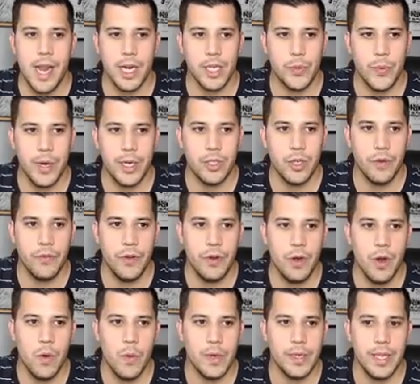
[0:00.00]
next week. So if
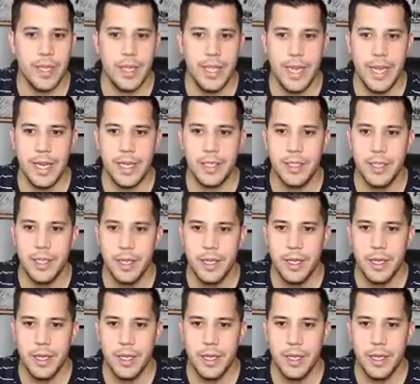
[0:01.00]
you go into these,